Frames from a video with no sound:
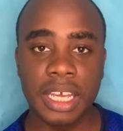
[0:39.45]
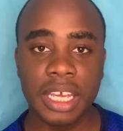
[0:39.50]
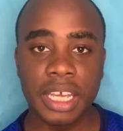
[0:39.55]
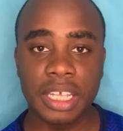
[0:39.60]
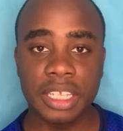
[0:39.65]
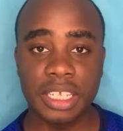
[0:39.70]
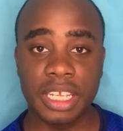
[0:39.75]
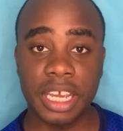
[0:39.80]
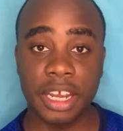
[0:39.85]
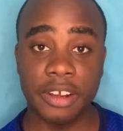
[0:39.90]

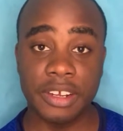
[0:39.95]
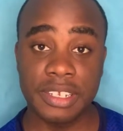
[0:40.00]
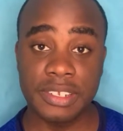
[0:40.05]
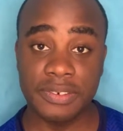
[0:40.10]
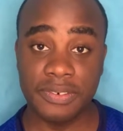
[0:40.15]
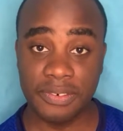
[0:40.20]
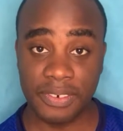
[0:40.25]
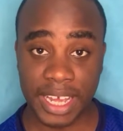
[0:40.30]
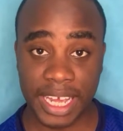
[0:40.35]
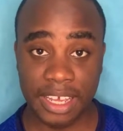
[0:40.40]
It carries
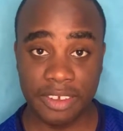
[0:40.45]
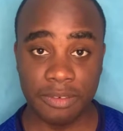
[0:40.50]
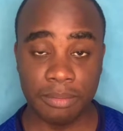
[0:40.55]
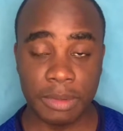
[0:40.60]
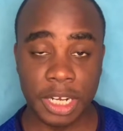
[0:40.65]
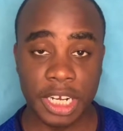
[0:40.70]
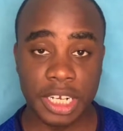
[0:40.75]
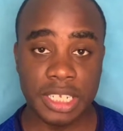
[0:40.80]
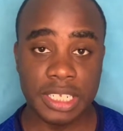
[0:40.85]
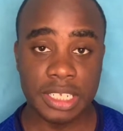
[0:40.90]
five
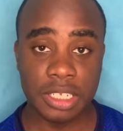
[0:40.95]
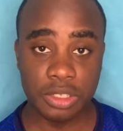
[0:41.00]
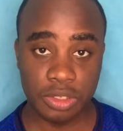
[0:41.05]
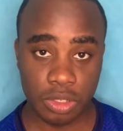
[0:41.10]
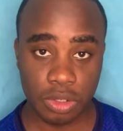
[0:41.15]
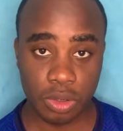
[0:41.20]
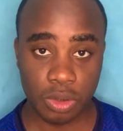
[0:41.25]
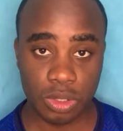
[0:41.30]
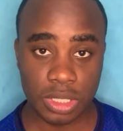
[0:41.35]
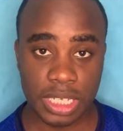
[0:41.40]
marks in
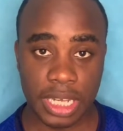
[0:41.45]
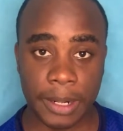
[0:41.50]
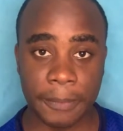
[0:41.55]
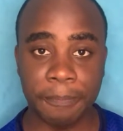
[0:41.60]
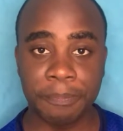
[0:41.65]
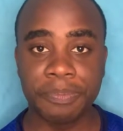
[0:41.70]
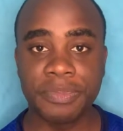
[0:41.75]
total.